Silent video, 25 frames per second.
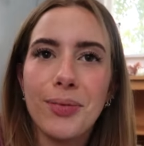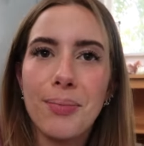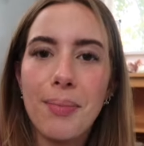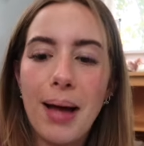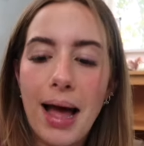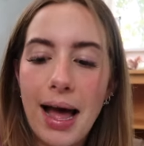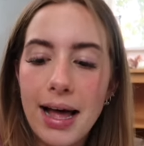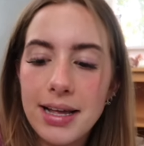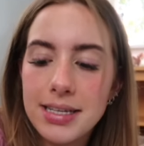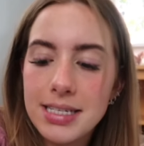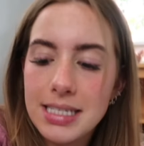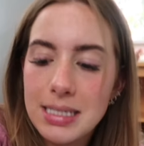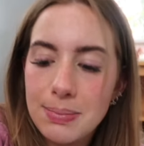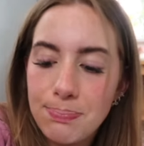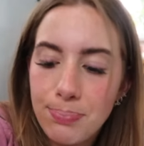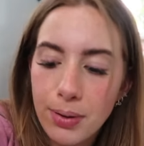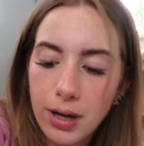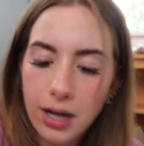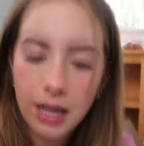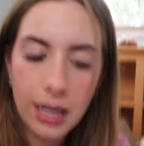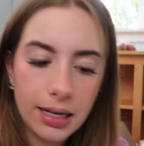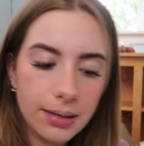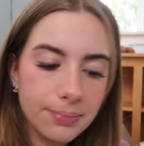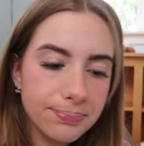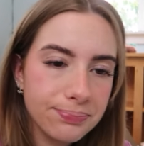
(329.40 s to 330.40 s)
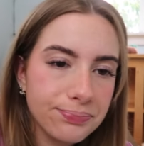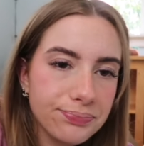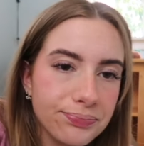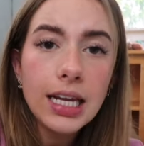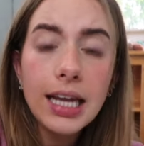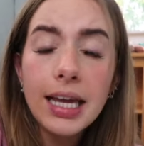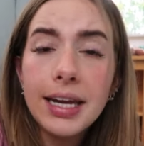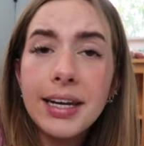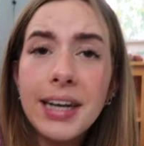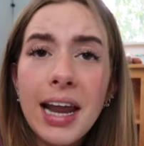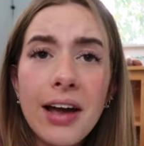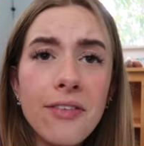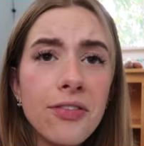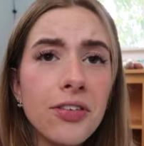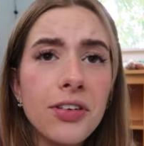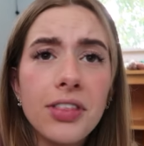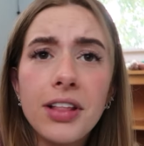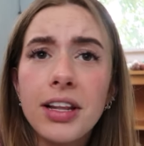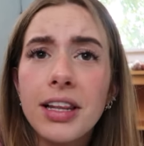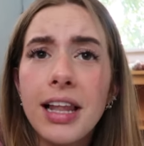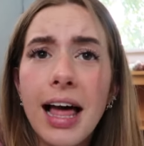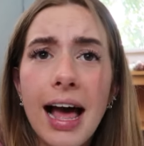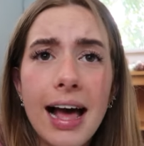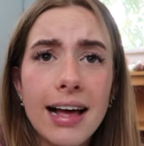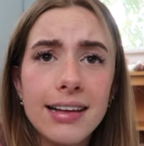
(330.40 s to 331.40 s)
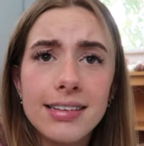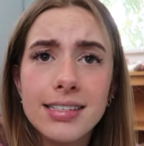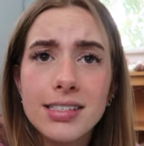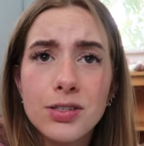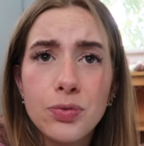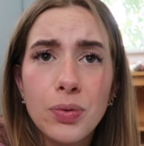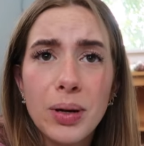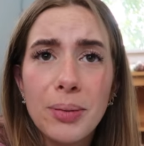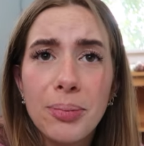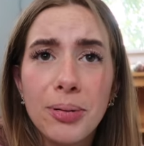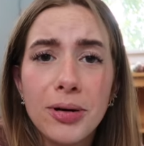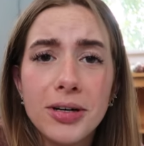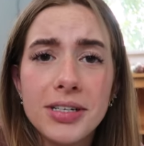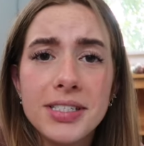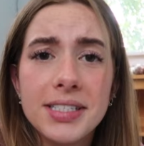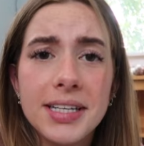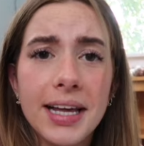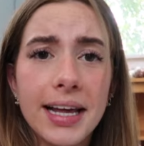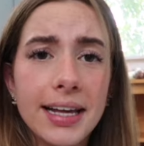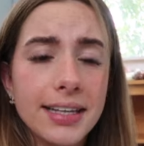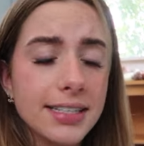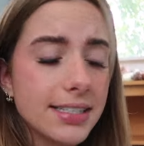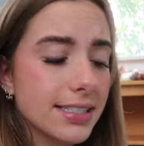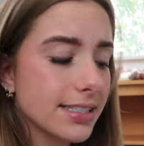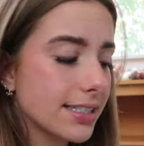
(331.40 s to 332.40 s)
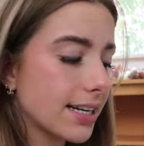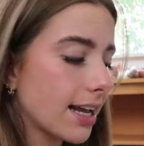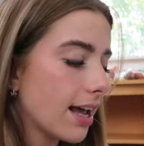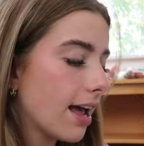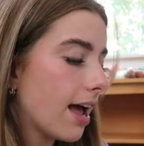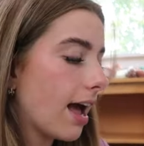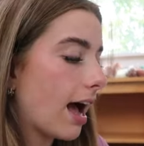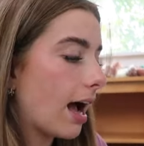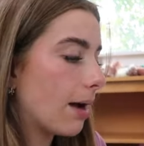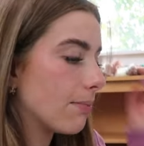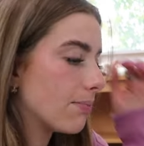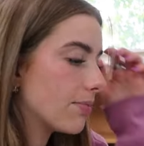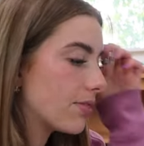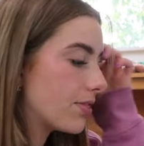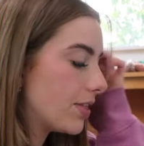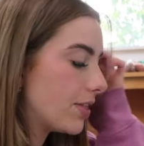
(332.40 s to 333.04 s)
a mess, but Nevertheless, we persist. I'm